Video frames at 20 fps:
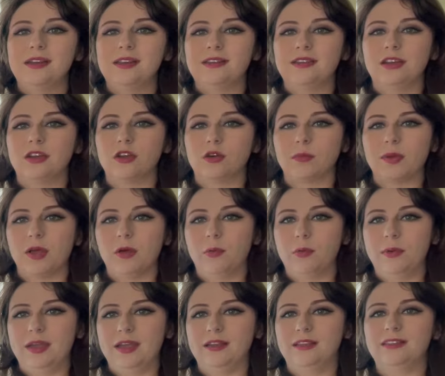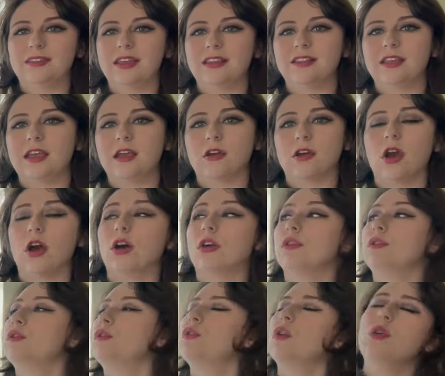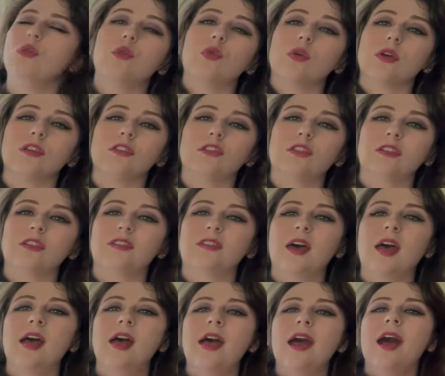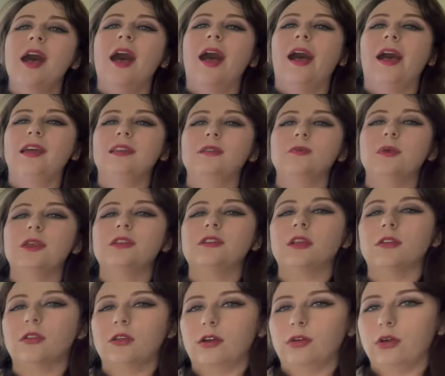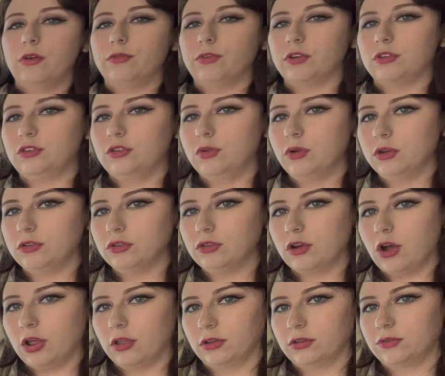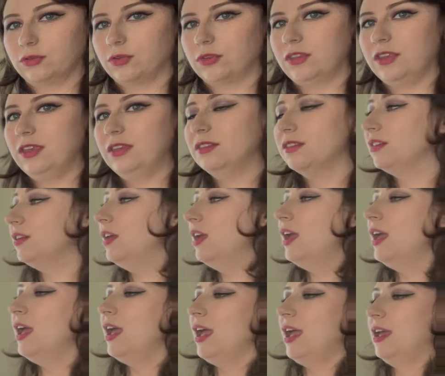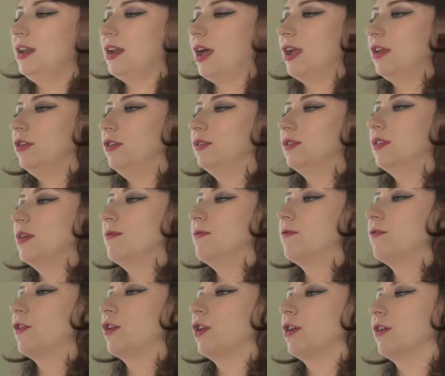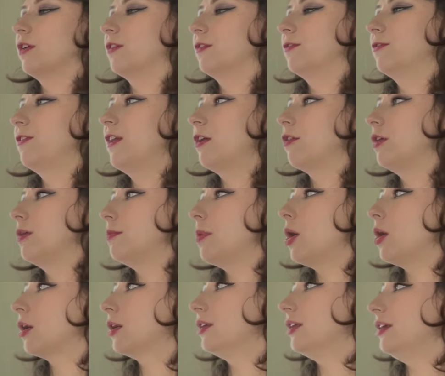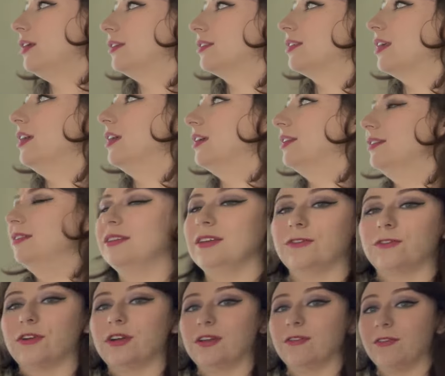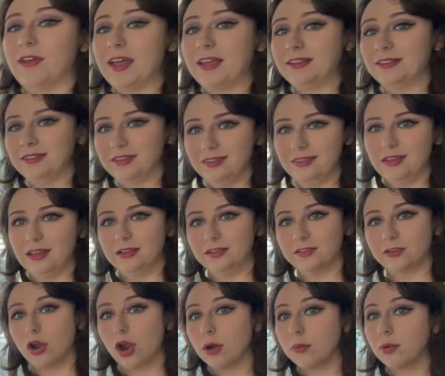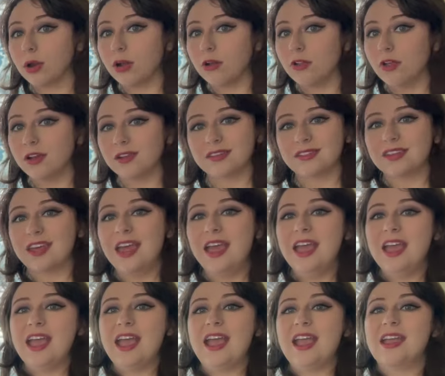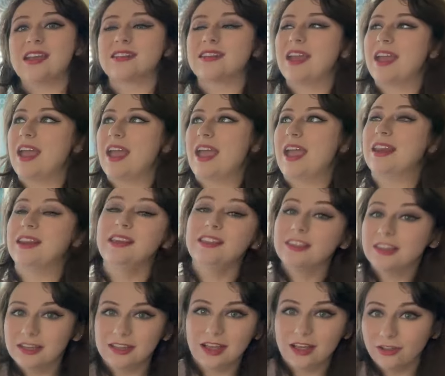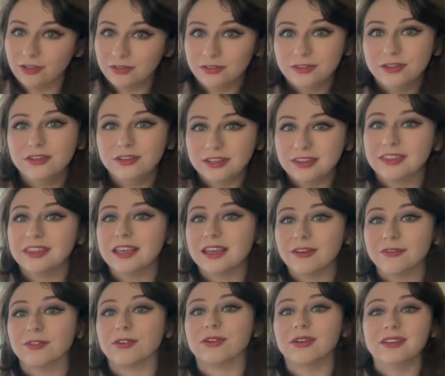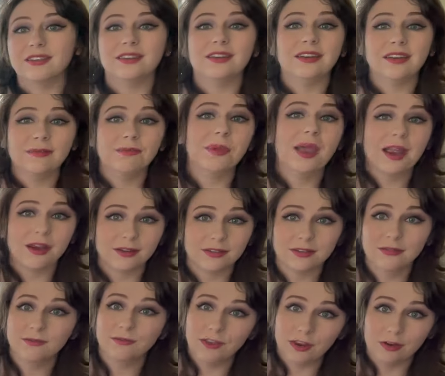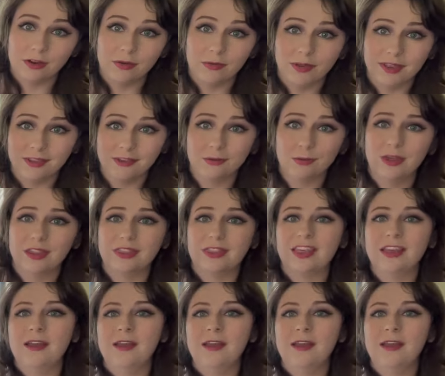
Tinkerbell wings, and they are all so gorgeous. I spent a little over $200 for these, and I use them for fairy parties, different events, Scarborough looks, and anything else you can think of a reason to pair some fairy wings with.